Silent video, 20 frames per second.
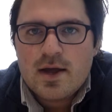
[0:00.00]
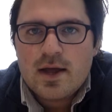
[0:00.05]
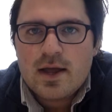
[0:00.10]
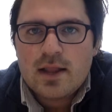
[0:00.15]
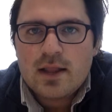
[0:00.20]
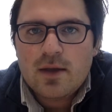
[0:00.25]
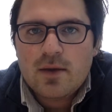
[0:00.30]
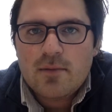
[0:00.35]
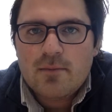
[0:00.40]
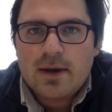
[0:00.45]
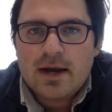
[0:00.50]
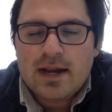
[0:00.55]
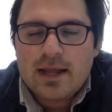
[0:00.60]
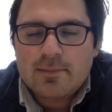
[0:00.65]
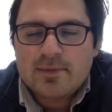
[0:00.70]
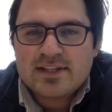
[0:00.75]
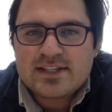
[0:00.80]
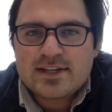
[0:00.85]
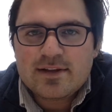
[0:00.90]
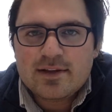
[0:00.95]
Hello, my
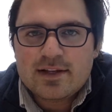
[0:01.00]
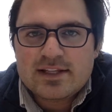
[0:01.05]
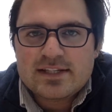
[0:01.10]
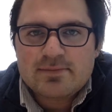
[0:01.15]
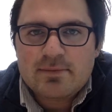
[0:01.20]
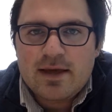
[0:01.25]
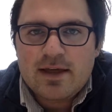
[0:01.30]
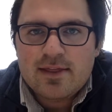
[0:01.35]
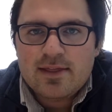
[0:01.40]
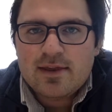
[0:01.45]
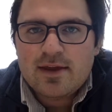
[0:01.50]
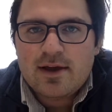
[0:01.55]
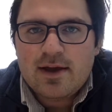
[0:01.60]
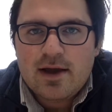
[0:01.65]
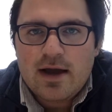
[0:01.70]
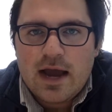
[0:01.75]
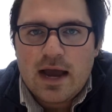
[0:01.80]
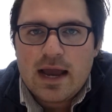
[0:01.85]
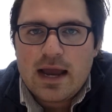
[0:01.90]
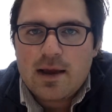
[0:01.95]
name is Dillon Smith.
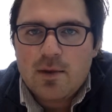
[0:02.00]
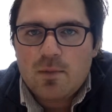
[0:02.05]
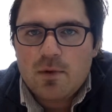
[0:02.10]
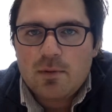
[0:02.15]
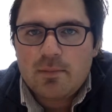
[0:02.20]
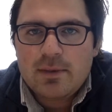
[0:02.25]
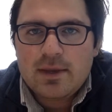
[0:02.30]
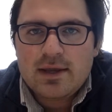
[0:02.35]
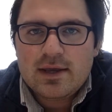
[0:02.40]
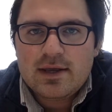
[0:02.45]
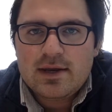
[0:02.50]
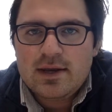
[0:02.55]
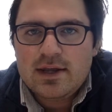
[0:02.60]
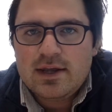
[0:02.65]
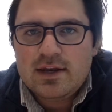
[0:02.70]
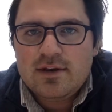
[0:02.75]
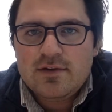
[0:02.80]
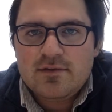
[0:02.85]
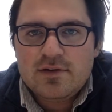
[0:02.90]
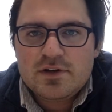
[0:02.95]
I will be an
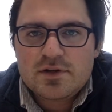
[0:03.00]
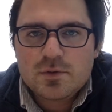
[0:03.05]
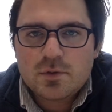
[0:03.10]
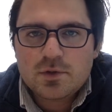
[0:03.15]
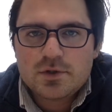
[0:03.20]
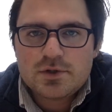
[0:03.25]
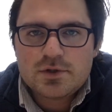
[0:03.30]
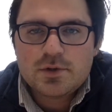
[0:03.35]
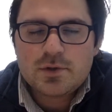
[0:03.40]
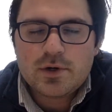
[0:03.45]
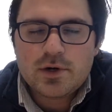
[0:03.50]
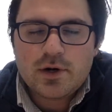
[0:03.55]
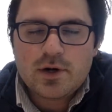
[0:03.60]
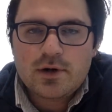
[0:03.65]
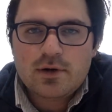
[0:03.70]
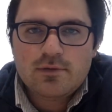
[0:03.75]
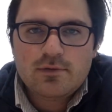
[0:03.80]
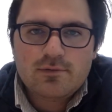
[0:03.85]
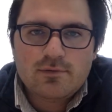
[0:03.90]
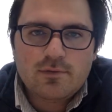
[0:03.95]
individual
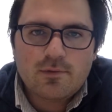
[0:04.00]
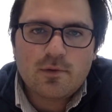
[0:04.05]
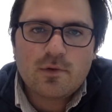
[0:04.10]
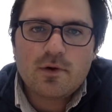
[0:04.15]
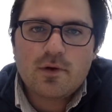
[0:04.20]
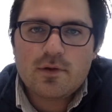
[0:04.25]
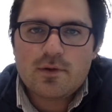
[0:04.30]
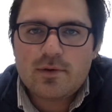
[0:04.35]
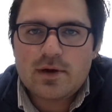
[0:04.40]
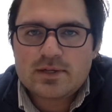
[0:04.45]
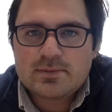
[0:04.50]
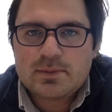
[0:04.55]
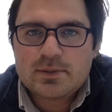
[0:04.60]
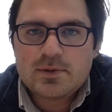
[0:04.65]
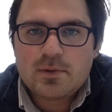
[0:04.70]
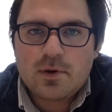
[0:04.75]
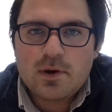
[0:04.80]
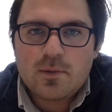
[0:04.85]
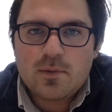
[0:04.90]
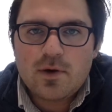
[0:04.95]
tutor for the
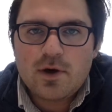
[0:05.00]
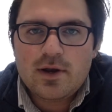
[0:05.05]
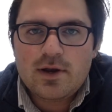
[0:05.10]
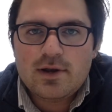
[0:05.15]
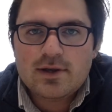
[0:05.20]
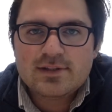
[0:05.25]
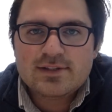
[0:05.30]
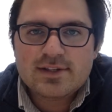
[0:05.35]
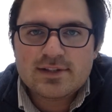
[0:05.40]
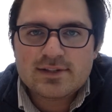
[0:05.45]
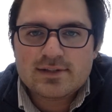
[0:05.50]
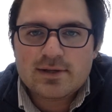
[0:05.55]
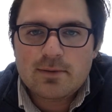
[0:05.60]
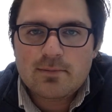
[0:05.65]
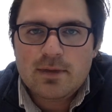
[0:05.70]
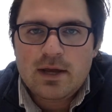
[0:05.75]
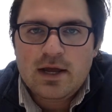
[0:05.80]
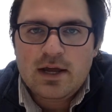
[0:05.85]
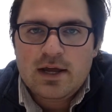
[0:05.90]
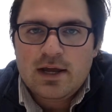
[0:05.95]
RESP1
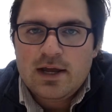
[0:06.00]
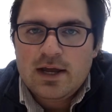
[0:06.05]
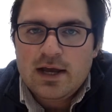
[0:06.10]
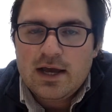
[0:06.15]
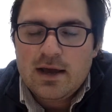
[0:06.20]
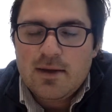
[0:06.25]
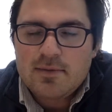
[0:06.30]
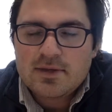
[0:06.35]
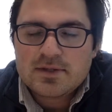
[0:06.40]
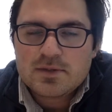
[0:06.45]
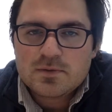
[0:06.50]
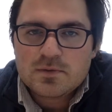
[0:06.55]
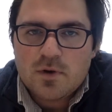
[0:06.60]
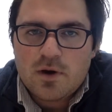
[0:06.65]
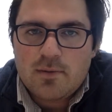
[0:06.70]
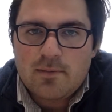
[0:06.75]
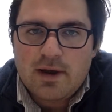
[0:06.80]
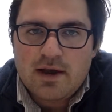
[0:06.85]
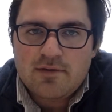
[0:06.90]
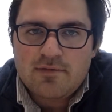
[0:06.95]
system. This is
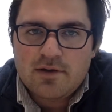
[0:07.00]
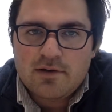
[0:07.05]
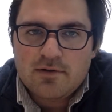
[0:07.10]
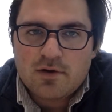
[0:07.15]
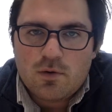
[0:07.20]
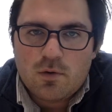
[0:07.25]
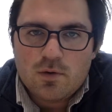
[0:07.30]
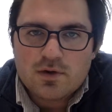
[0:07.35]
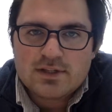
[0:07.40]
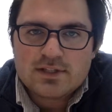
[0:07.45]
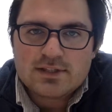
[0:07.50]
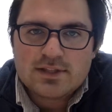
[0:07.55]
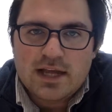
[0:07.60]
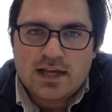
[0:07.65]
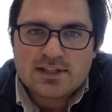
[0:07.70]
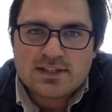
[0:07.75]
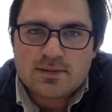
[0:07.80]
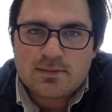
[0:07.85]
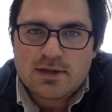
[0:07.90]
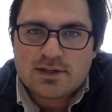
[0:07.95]
one of my favorite courses
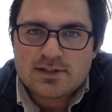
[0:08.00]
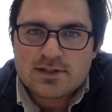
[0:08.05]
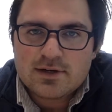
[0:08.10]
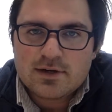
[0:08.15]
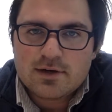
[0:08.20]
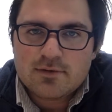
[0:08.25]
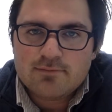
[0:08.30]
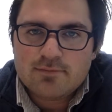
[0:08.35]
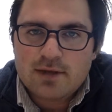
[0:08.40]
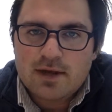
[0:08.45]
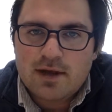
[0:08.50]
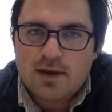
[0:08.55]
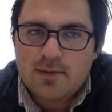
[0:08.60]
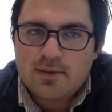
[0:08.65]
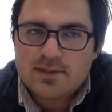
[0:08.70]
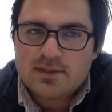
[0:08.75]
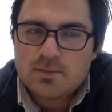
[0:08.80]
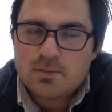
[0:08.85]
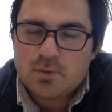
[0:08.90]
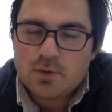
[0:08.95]
last semester.
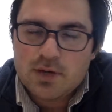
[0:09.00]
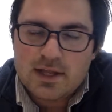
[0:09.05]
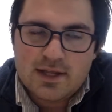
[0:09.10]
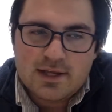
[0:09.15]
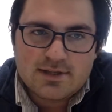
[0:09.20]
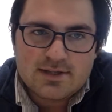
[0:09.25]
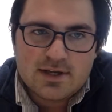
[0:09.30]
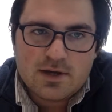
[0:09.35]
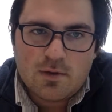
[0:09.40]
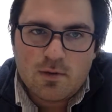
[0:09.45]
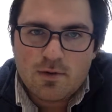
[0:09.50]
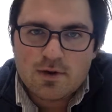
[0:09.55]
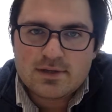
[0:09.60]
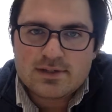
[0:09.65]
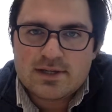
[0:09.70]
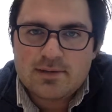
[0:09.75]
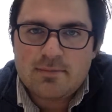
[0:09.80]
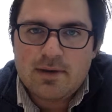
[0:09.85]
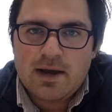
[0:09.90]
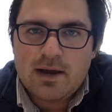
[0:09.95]
It's a pretty easy
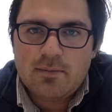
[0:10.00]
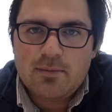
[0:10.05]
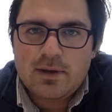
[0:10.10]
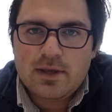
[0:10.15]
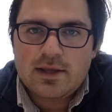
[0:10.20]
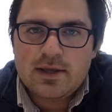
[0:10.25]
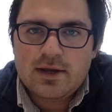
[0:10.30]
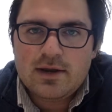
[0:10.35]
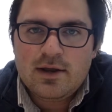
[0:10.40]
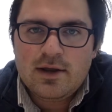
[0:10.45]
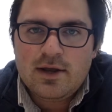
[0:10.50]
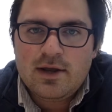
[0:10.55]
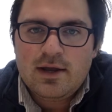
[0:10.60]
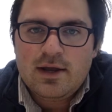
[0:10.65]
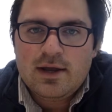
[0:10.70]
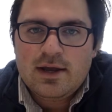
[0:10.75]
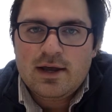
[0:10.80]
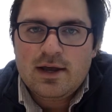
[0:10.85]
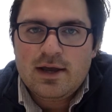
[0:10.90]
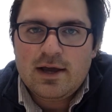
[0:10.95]
course in my opinion,
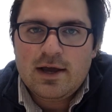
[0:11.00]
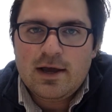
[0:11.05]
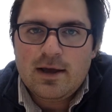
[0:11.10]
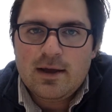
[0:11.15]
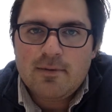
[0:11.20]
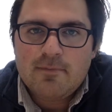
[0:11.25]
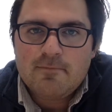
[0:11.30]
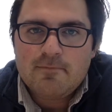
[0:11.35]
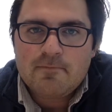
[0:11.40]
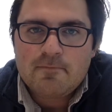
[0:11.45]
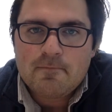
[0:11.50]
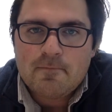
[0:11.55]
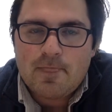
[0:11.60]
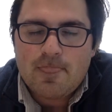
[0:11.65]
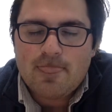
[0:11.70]
um,